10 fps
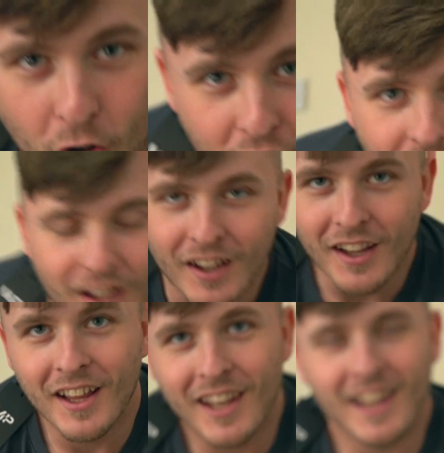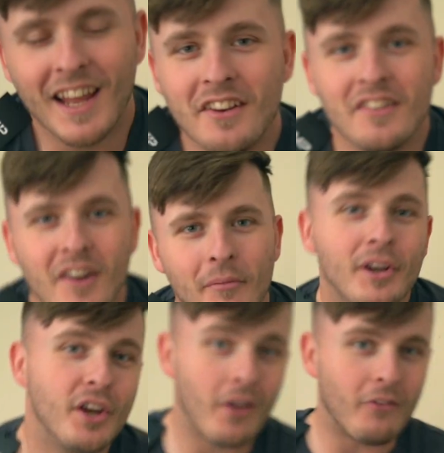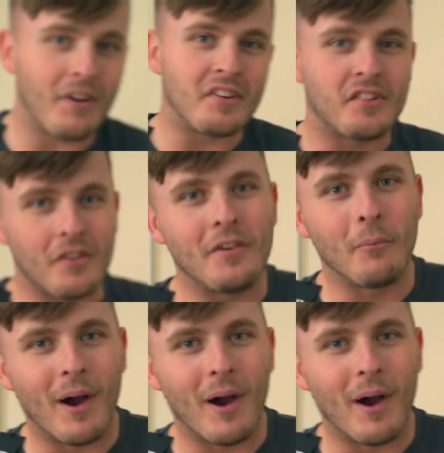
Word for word: on it, ladies and gentlemen. You know the risks if you